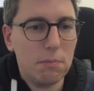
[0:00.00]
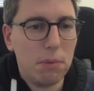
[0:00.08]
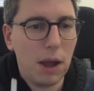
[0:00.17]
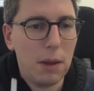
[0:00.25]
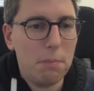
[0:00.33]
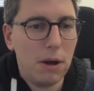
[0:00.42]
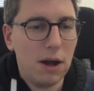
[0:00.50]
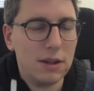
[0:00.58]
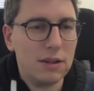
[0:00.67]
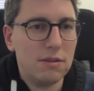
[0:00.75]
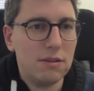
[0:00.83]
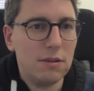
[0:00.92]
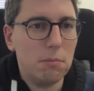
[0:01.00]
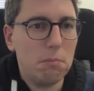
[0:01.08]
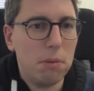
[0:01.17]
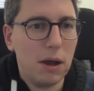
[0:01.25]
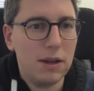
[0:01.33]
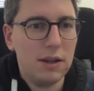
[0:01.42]
bipartisan
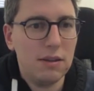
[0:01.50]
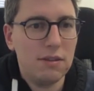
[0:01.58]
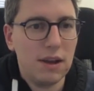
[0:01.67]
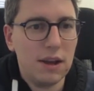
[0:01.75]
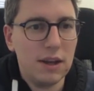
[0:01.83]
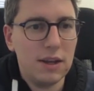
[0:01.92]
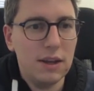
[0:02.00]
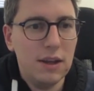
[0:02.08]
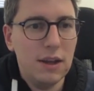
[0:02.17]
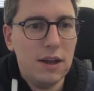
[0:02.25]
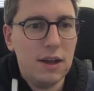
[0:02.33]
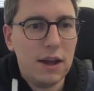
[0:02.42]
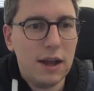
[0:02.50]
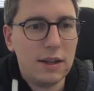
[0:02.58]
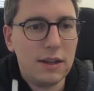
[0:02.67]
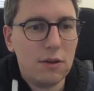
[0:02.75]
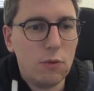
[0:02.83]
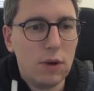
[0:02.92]
by design.
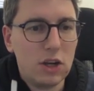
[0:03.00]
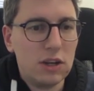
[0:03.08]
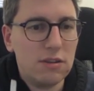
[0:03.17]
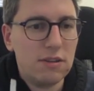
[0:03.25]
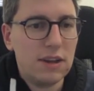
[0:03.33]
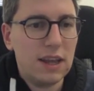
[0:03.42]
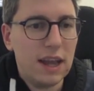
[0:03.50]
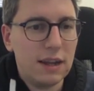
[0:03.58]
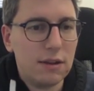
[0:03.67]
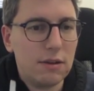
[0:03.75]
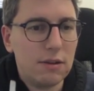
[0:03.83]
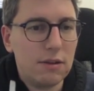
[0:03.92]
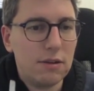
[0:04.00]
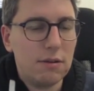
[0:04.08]
And the question is, in the end,